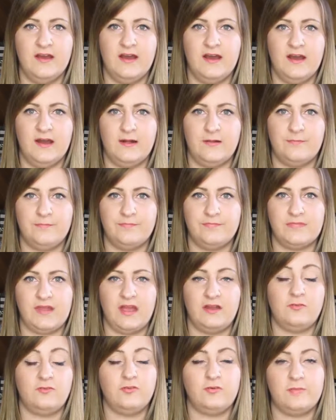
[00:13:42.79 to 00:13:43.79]
Um,
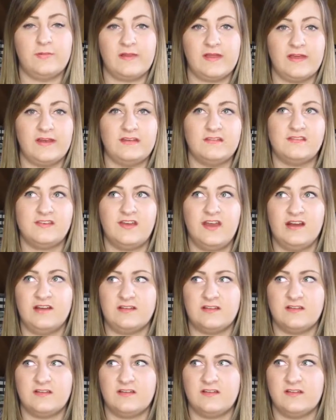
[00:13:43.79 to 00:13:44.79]
I do plan to
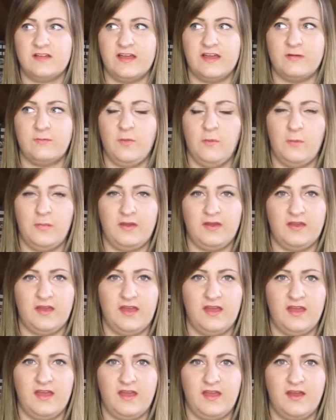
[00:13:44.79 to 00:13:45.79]
test like when my
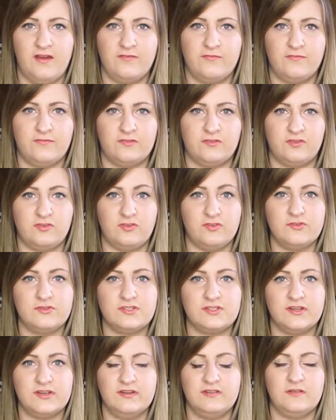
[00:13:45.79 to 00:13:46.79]
AF was
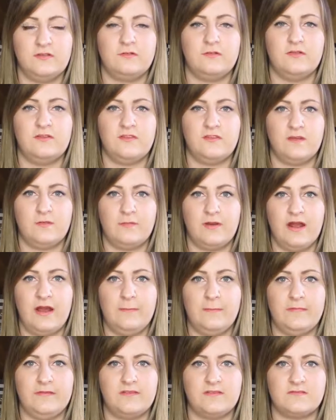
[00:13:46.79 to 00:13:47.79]
usually due and see what
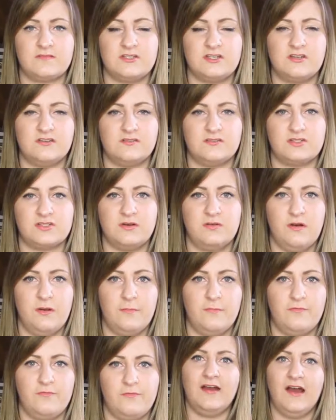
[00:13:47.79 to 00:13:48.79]
happens if she doesn't show
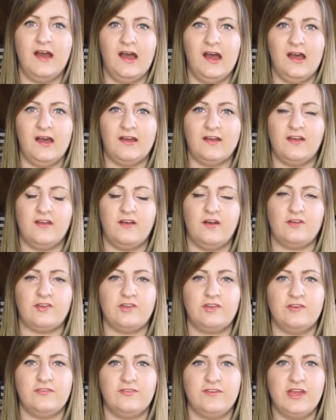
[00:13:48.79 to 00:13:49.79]
up. Uh,
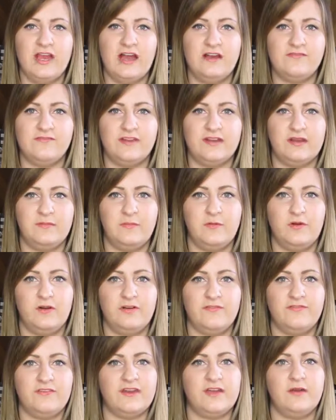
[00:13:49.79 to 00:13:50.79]
also, if you have any
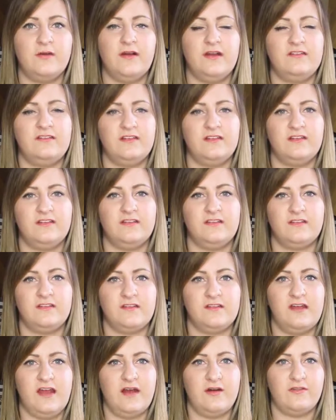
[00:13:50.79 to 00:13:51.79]
more video
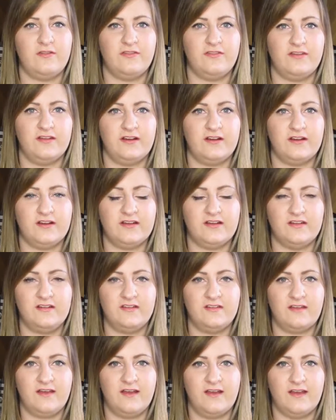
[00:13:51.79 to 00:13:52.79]
ideas, now that there
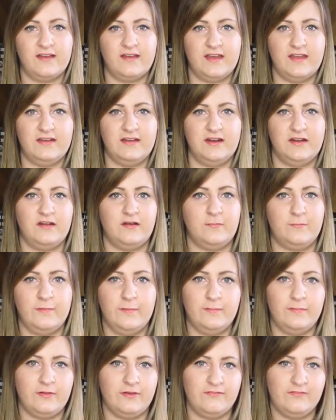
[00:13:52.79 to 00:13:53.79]
is like 800
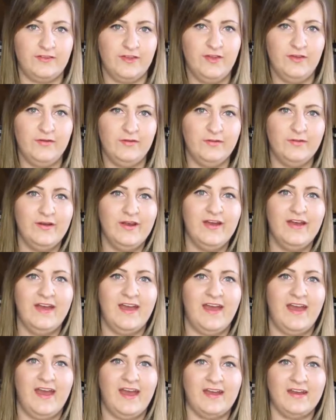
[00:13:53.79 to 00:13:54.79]
people of you
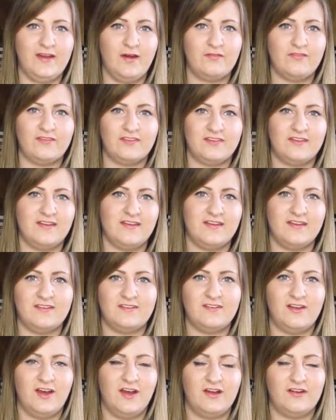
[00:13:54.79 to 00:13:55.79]
and obviously
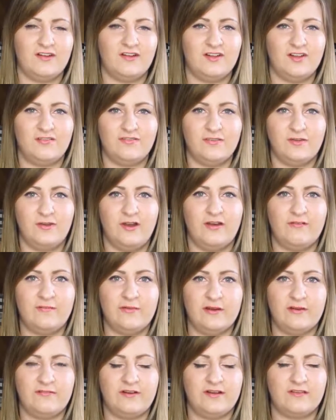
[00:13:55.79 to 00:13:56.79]
not all of you have
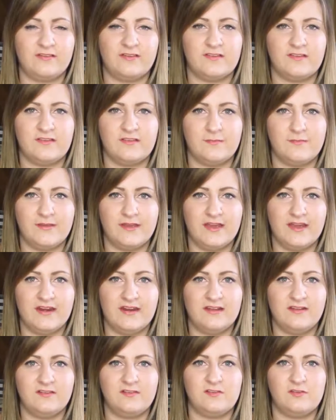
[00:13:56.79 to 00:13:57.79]
been around since the
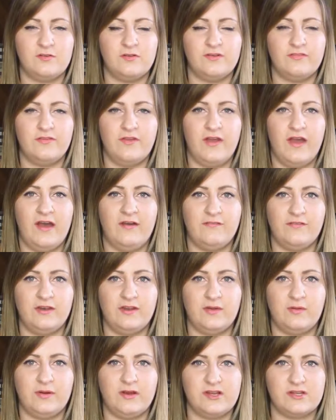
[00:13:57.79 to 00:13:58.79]
beginning. So if you have
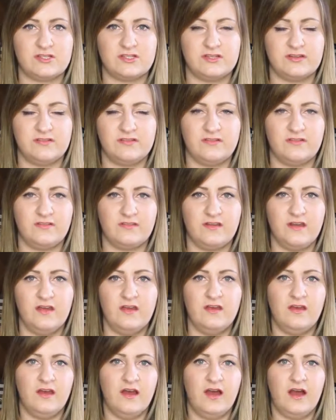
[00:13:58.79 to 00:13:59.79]
any questions,
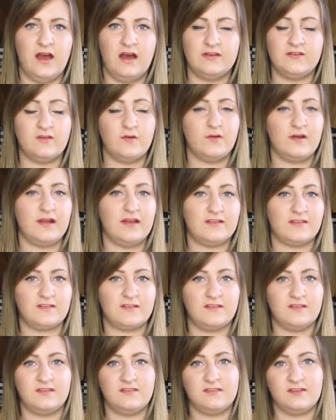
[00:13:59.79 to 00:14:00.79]
uh, don't
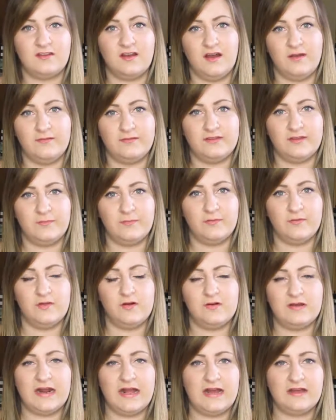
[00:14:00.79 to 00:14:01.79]
hesitate to comment down
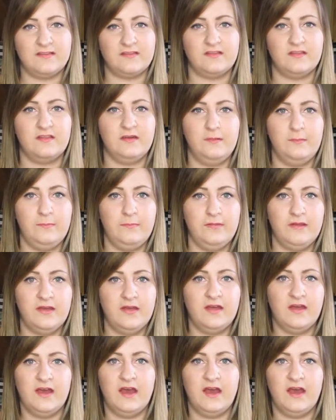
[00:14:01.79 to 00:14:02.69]
below and ask them.